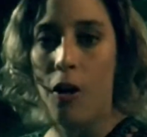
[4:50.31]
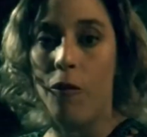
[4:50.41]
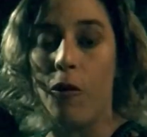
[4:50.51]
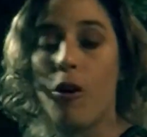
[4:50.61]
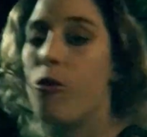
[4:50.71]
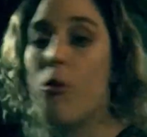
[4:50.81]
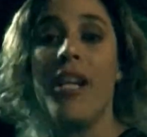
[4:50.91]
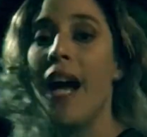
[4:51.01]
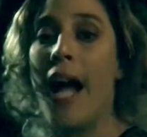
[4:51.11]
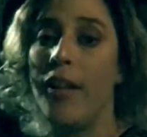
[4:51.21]
for
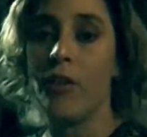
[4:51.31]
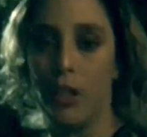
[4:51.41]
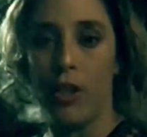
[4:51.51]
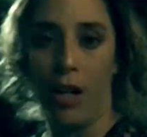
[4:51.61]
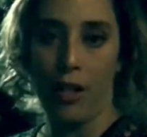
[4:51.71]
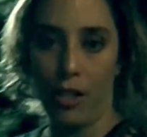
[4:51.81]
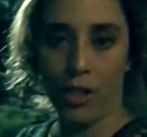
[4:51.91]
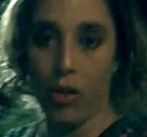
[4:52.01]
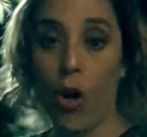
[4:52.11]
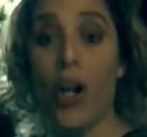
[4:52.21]

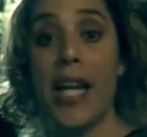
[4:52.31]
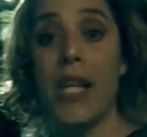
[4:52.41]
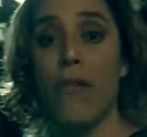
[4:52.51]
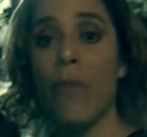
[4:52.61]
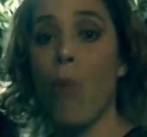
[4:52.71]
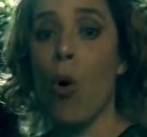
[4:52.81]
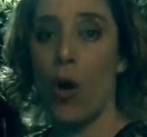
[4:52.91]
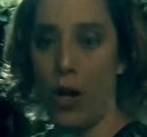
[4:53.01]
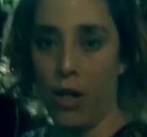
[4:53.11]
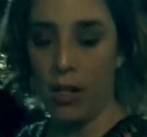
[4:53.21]
$300 or even
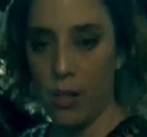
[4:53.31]
more.